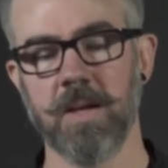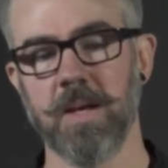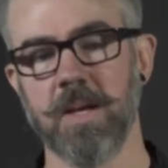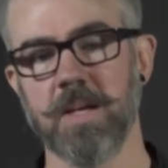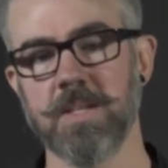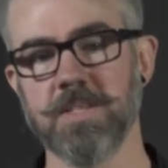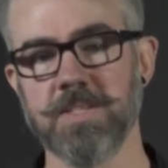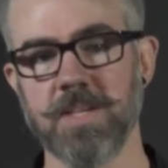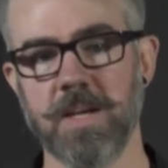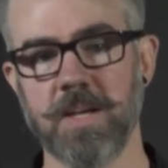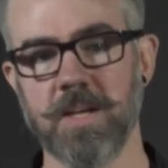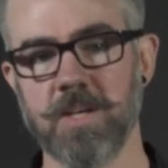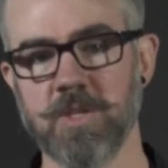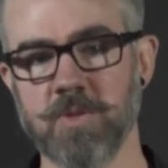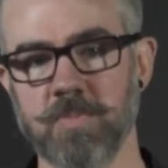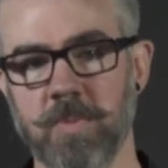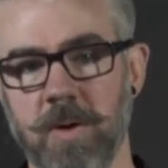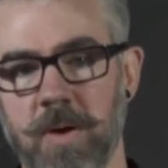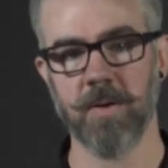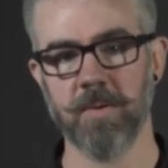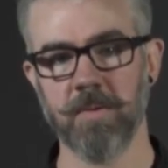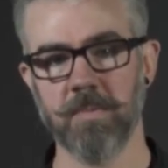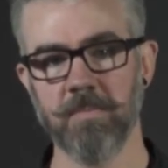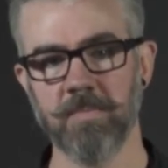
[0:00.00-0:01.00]
Inside each
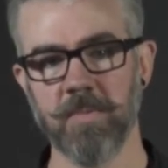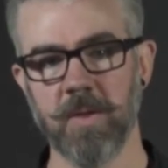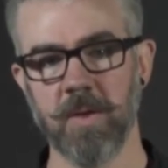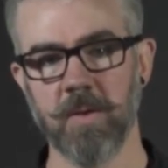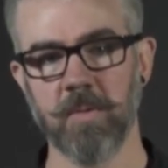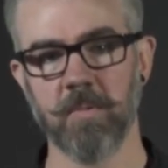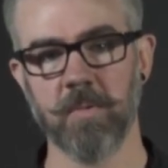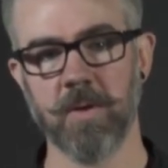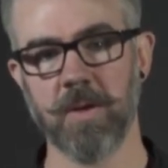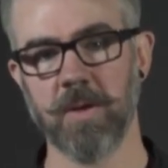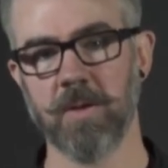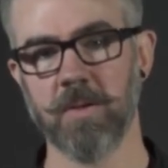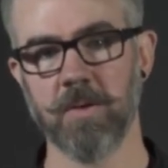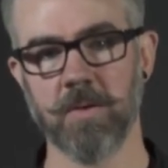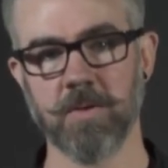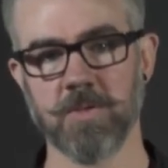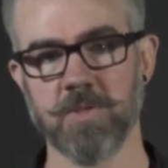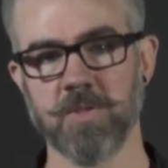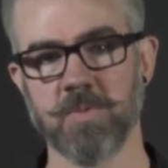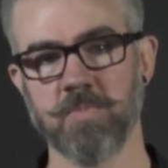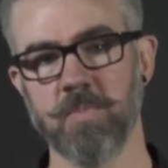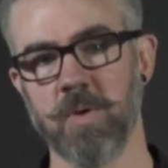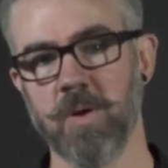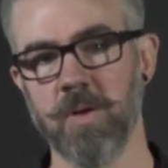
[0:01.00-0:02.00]
bottle, we include a
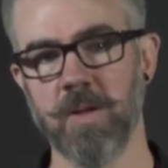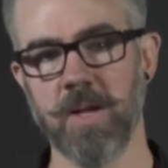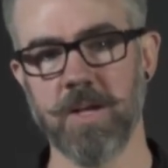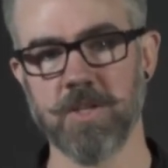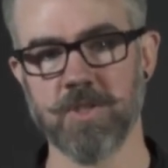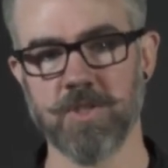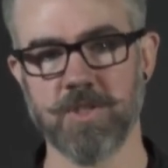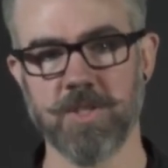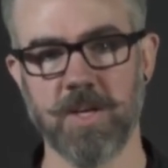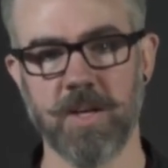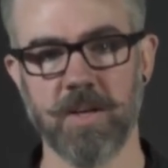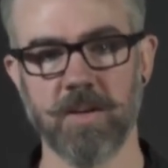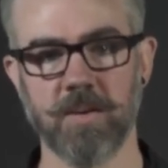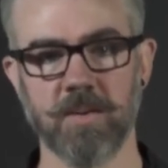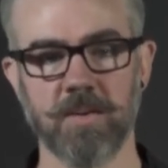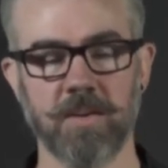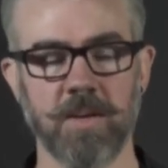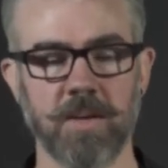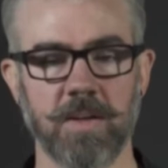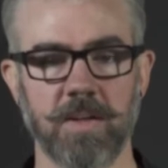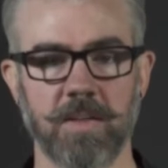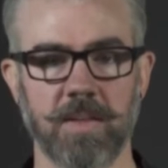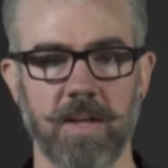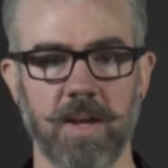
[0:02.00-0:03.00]
small agitator
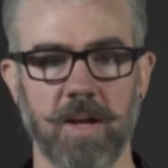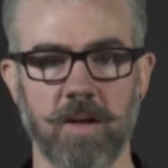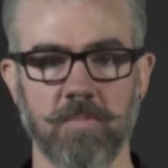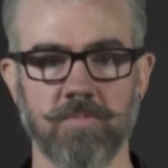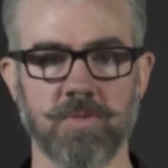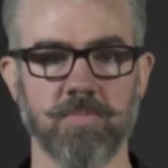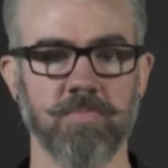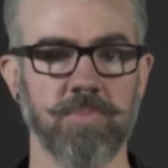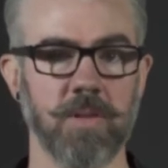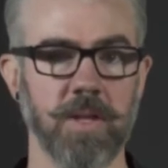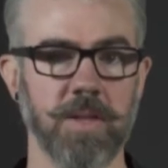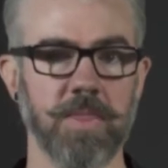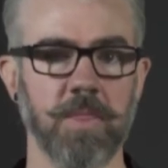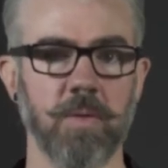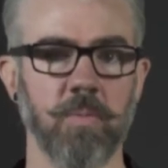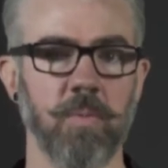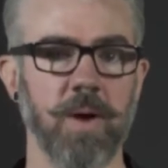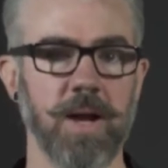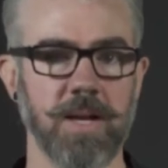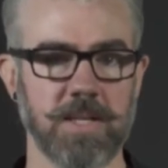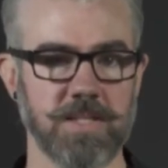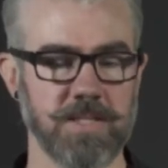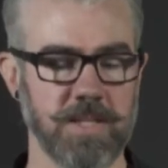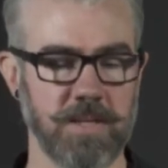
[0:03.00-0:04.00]
that helps blend the
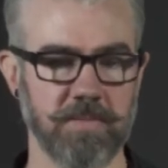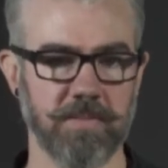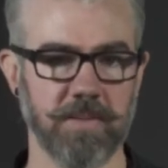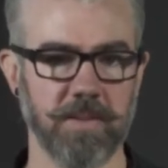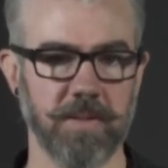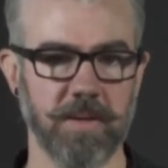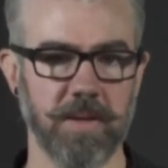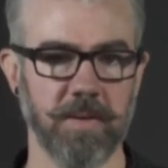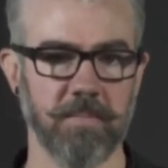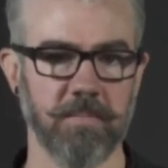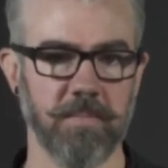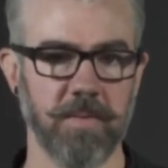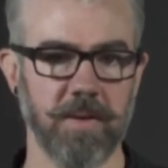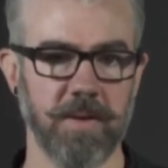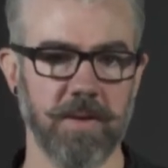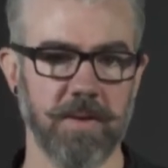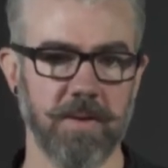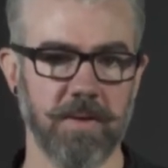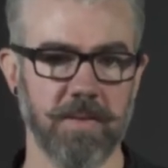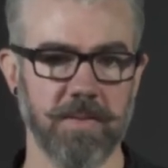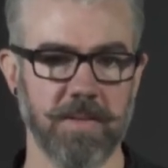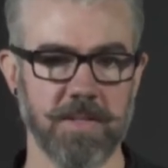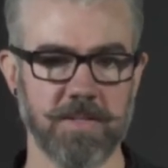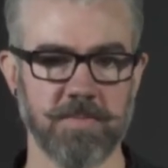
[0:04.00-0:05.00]
wax evenly.
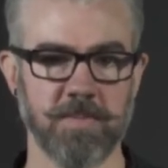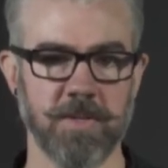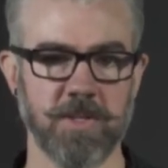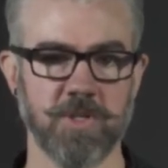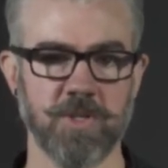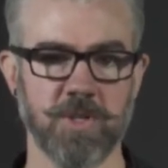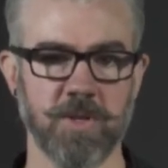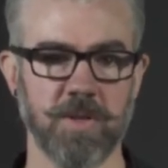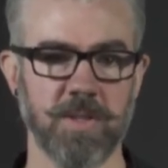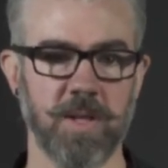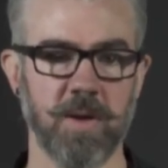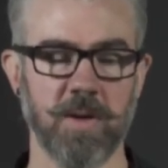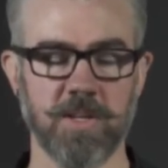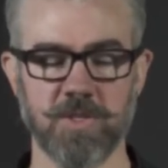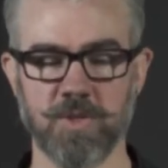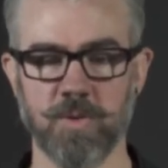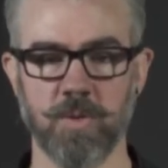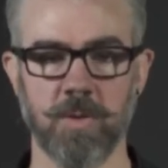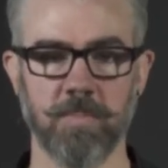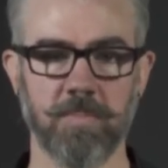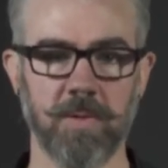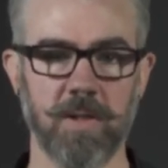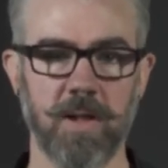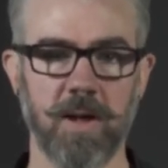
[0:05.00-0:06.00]
This makes sure that as
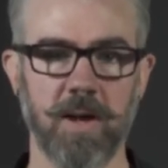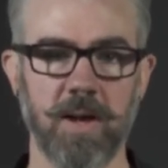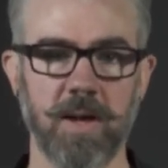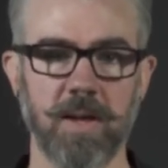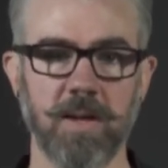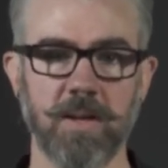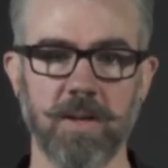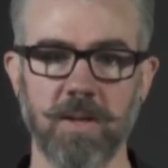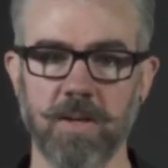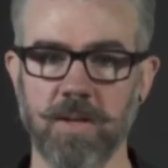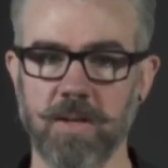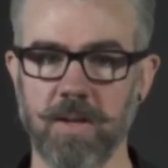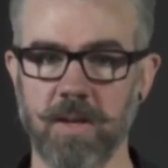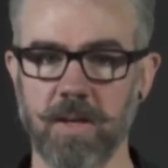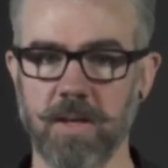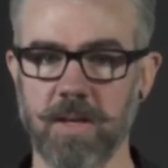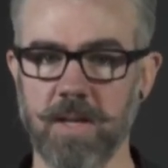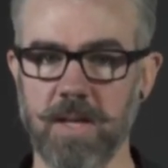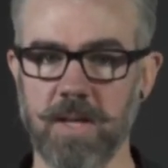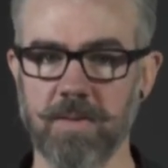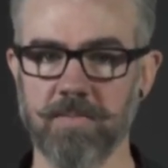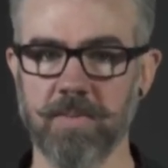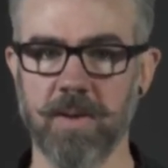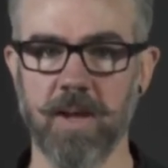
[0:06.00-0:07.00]
you apply, you get
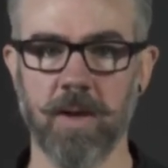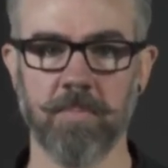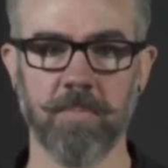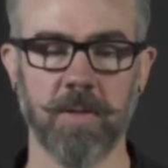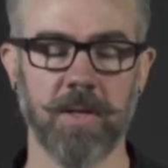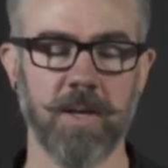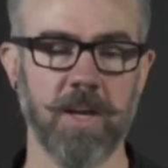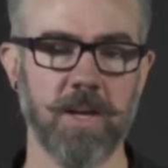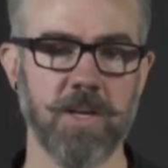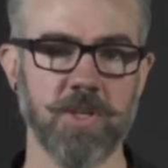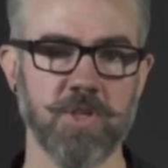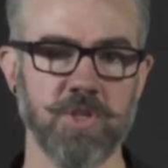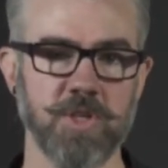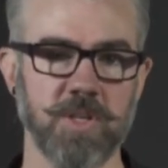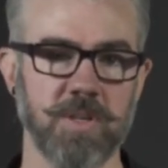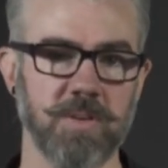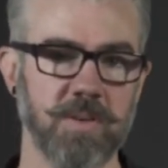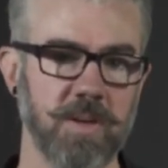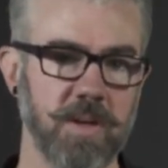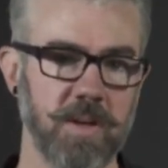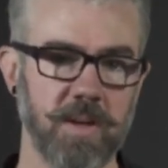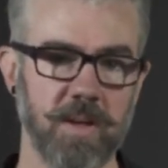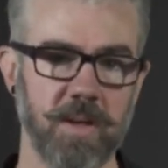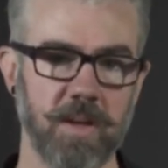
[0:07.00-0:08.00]
an even application
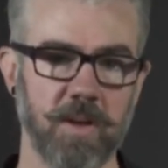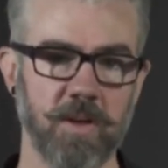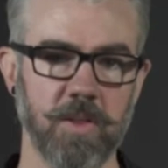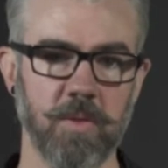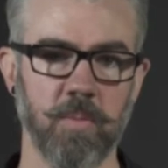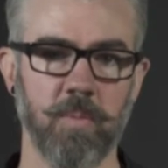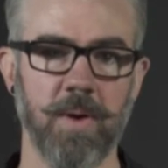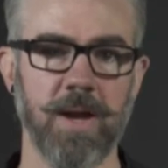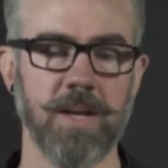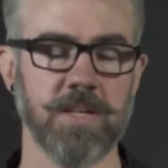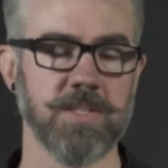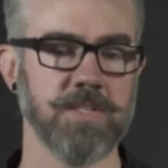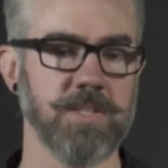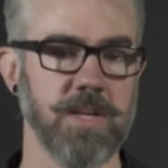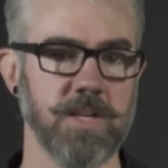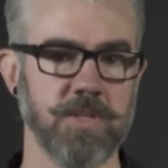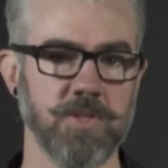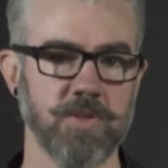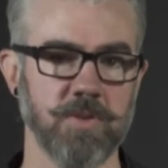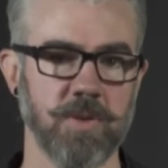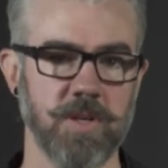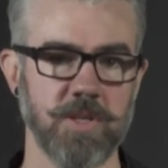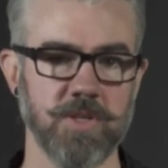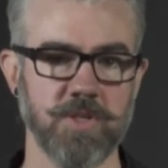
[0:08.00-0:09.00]
and all the wax
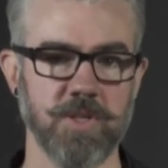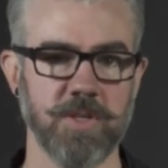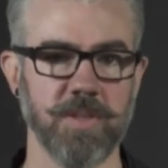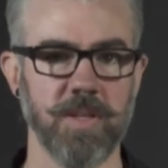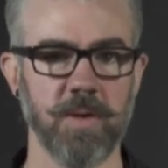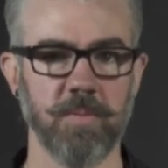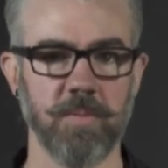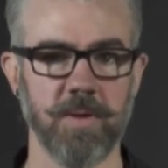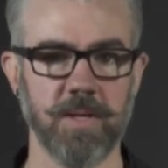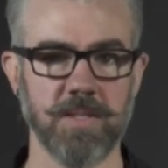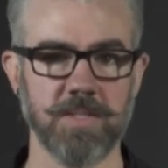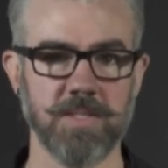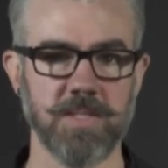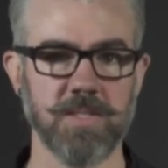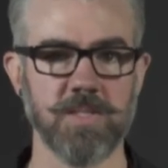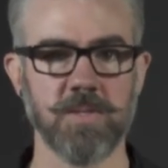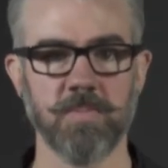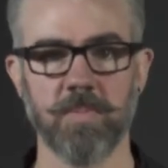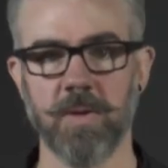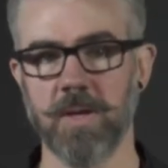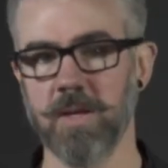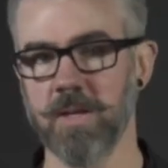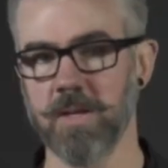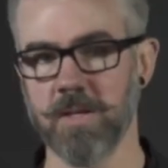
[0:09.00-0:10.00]
saturation that we
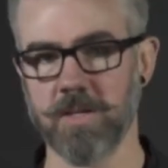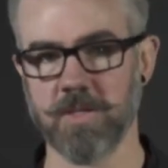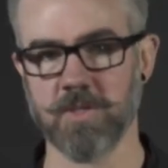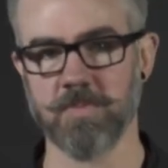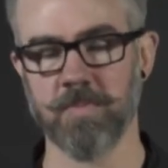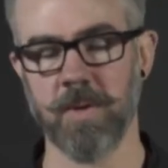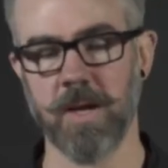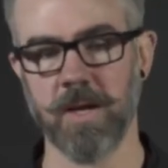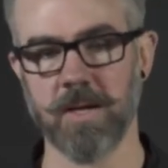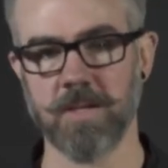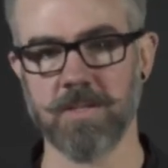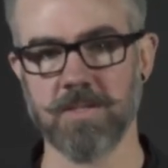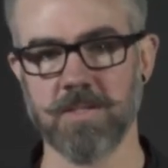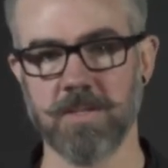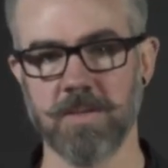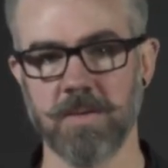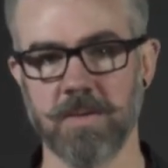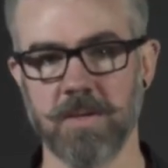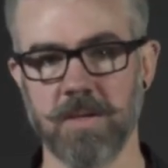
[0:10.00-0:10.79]
anticipate and expect.